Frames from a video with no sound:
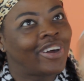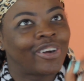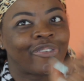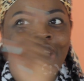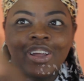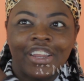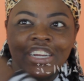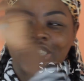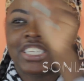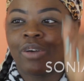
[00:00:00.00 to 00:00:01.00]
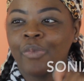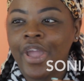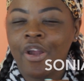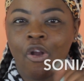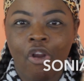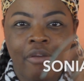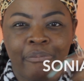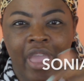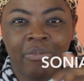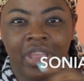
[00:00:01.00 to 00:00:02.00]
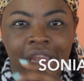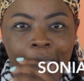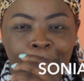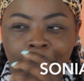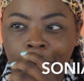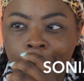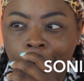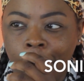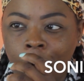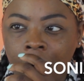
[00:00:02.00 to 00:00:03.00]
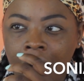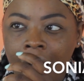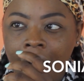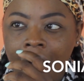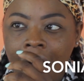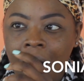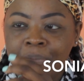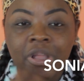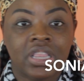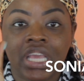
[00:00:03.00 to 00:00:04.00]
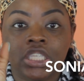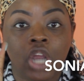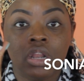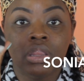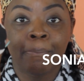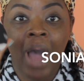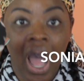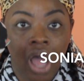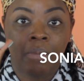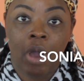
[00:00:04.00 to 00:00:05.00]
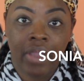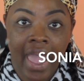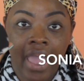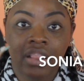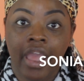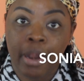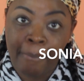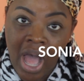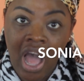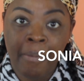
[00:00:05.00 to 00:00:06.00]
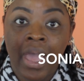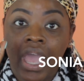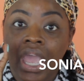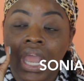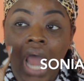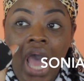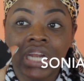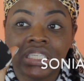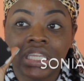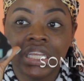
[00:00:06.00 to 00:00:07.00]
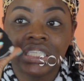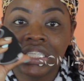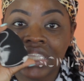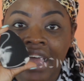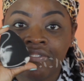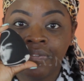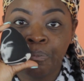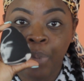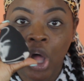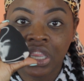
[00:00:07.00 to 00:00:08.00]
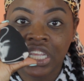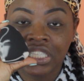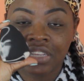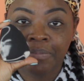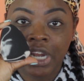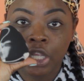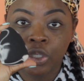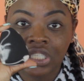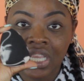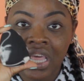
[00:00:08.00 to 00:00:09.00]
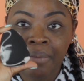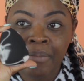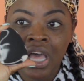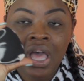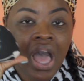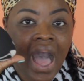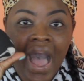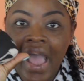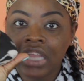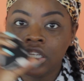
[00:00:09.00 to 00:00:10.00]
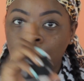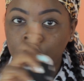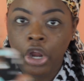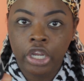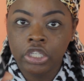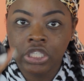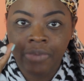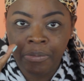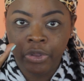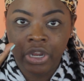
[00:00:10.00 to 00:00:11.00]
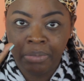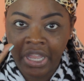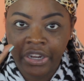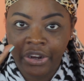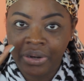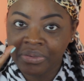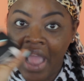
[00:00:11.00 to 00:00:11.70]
around here somewhere or maybe down below. But these are the bomb, okay? They're the bomb. And honestly, since I bought these and been using them, I no longer use my beauty blender.